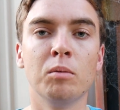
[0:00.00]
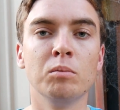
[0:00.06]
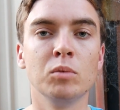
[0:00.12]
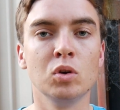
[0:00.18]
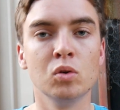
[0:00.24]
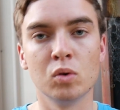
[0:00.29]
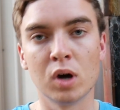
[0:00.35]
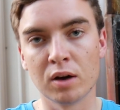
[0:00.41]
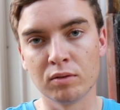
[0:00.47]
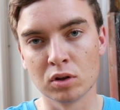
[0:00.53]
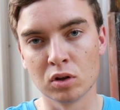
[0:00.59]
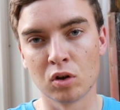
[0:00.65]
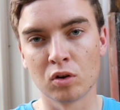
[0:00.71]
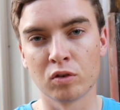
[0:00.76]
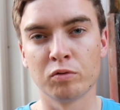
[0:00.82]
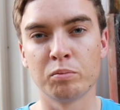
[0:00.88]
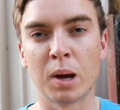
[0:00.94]
You'll have a
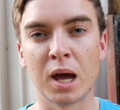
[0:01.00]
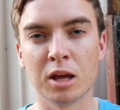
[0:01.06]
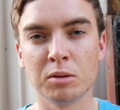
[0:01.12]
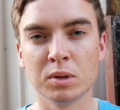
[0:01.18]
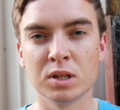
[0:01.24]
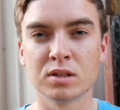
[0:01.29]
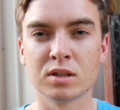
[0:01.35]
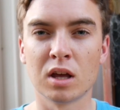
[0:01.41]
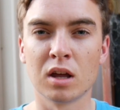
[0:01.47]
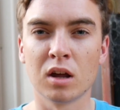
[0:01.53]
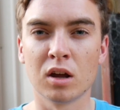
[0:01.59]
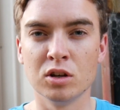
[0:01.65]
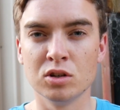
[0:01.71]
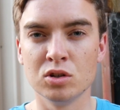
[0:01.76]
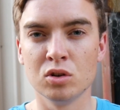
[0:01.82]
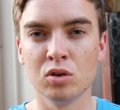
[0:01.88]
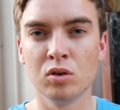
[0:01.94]
lot of payments that are
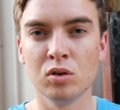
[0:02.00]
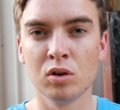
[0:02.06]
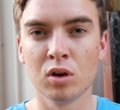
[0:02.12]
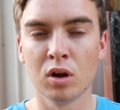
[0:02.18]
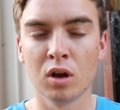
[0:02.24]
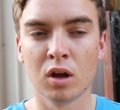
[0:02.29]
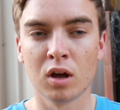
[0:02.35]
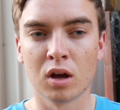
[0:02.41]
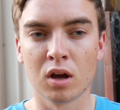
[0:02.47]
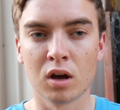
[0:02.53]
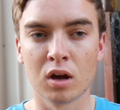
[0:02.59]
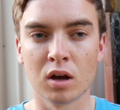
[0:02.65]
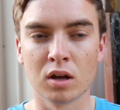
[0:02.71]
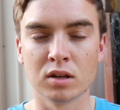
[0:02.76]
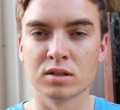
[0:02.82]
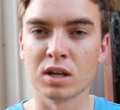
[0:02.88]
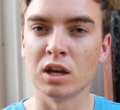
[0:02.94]
due.
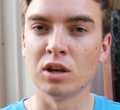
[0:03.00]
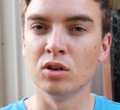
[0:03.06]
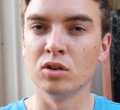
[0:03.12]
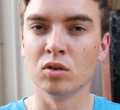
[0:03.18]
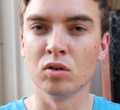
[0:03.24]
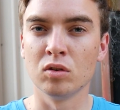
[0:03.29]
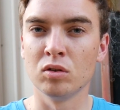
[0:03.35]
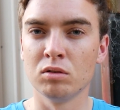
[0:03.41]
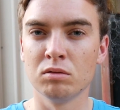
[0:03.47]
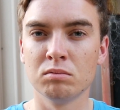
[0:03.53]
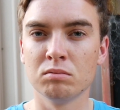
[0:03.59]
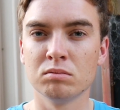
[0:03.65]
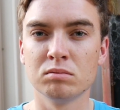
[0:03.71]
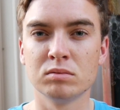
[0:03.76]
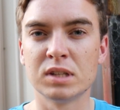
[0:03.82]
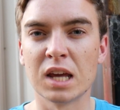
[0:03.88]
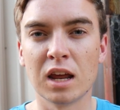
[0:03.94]
Say you do
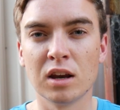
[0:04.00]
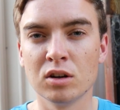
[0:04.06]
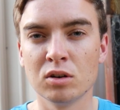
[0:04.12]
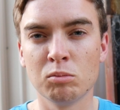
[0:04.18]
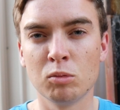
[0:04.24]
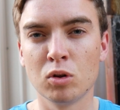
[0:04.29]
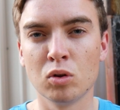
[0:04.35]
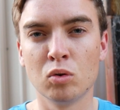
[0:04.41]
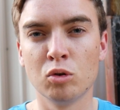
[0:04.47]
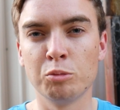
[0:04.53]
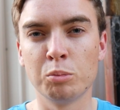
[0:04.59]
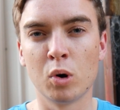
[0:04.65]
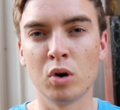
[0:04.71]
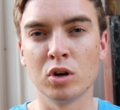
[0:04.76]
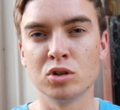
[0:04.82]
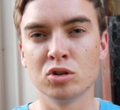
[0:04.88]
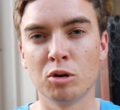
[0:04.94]
10 lawn
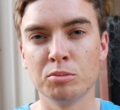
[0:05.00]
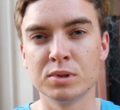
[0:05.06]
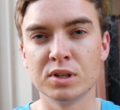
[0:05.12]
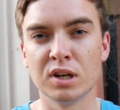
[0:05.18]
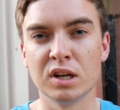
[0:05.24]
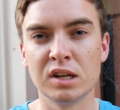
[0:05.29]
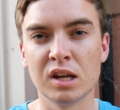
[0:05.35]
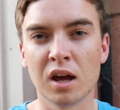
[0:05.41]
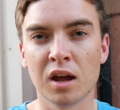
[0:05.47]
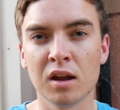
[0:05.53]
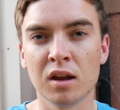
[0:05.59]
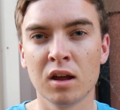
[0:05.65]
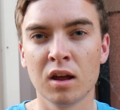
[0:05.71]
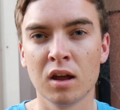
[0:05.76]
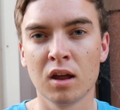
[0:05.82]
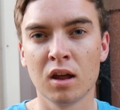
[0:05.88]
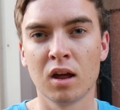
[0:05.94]
mowing jobs in a day.
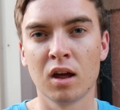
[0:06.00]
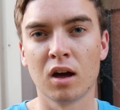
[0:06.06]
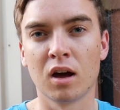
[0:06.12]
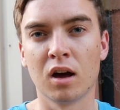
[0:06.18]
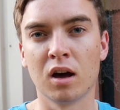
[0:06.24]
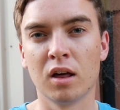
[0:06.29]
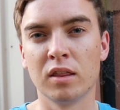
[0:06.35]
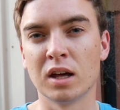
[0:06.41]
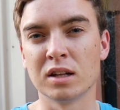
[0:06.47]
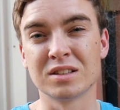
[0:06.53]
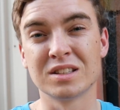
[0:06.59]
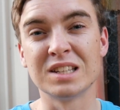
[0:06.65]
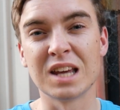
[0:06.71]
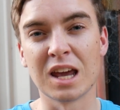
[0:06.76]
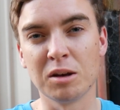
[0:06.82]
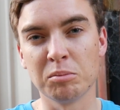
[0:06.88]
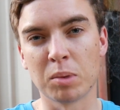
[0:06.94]
That's
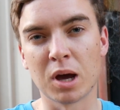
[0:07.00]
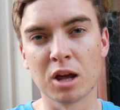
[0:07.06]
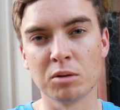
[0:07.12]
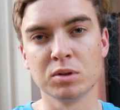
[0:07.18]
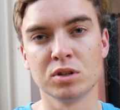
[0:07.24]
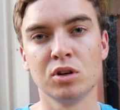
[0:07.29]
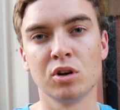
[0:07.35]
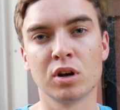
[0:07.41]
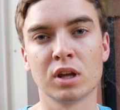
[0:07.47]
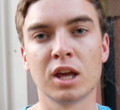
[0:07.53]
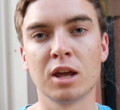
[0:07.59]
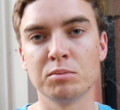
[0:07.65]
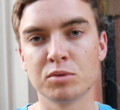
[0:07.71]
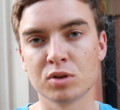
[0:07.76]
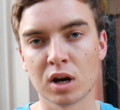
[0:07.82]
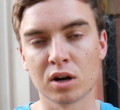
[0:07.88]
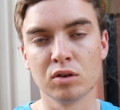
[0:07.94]
10 payments you've got to
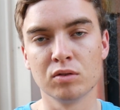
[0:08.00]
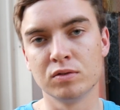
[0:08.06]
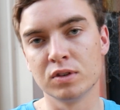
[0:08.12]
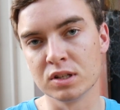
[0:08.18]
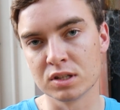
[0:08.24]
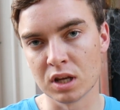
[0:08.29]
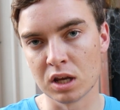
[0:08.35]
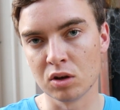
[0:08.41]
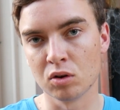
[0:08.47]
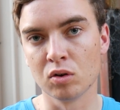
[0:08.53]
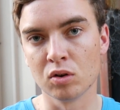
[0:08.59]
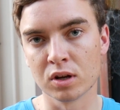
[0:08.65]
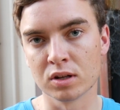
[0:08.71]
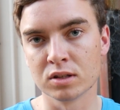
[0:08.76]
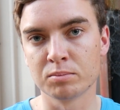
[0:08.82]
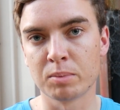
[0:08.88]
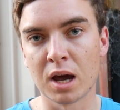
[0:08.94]
keep track of to see who
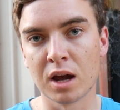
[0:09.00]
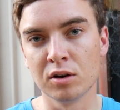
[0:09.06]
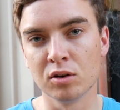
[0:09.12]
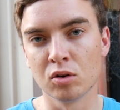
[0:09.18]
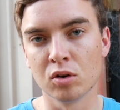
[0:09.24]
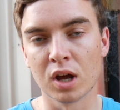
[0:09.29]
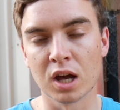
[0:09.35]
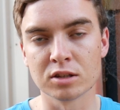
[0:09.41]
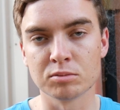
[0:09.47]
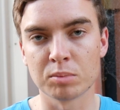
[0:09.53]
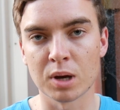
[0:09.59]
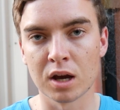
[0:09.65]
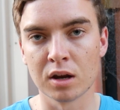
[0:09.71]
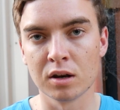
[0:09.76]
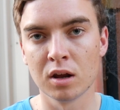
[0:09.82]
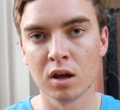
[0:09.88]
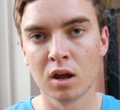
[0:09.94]
has paid and who hasn't
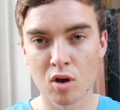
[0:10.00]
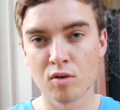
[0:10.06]
paid.